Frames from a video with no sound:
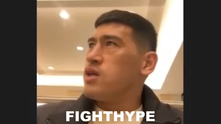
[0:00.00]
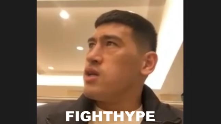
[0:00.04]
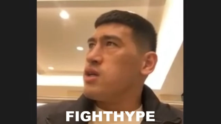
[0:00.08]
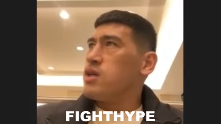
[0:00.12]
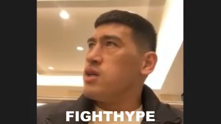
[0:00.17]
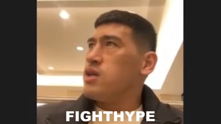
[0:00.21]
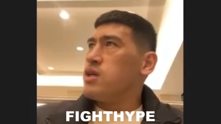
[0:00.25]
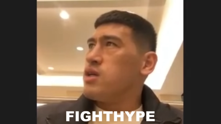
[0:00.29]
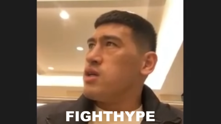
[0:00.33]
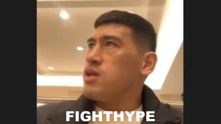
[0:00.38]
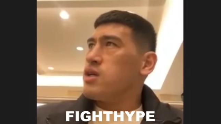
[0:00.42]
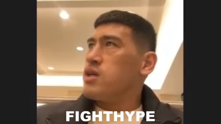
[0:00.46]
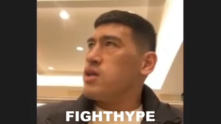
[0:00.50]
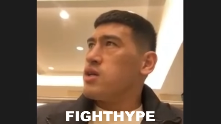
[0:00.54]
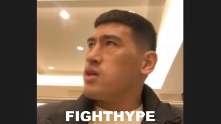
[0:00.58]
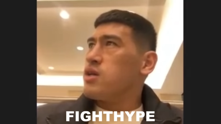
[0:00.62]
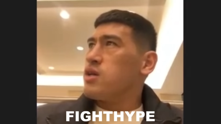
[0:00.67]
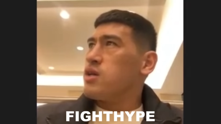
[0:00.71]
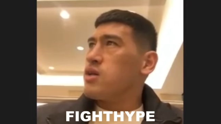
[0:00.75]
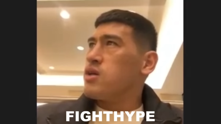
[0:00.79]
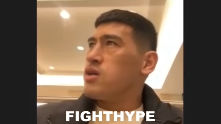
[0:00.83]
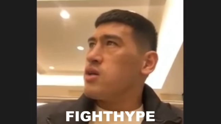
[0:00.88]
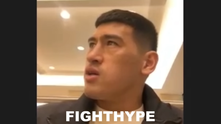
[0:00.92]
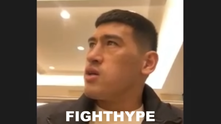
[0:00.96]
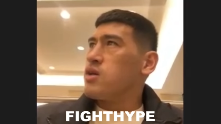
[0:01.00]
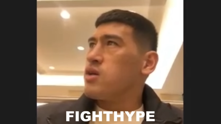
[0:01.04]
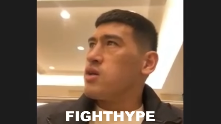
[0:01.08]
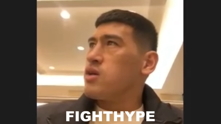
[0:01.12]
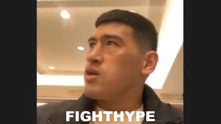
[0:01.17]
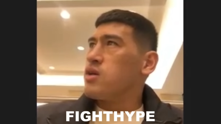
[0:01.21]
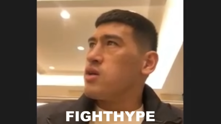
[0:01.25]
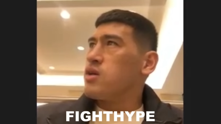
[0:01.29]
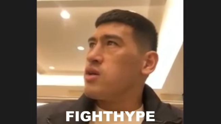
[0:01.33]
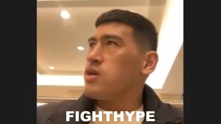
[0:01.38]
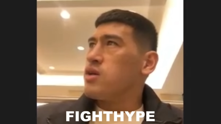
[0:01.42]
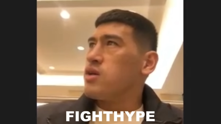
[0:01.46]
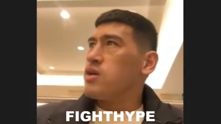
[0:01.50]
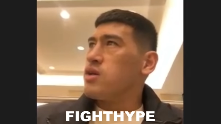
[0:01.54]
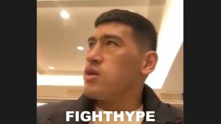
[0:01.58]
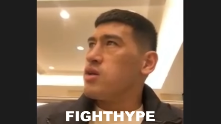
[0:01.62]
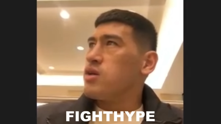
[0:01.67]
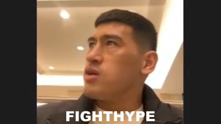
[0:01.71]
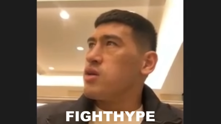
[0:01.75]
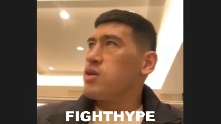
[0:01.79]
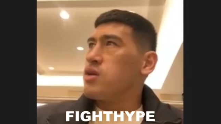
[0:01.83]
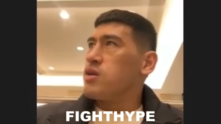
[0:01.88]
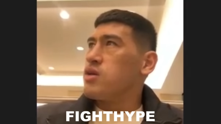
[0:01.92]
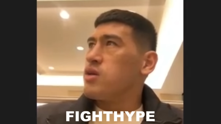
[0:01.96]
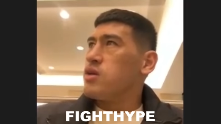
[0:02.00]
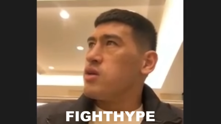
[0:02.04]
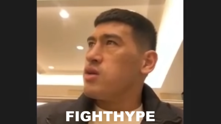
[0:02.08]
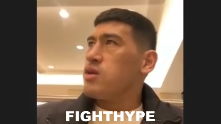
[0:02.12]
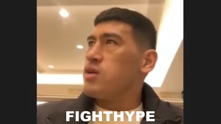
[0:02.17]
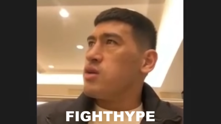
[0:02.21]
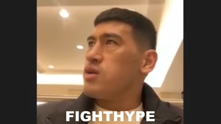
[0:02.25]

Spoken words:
No one is speaking in this clip.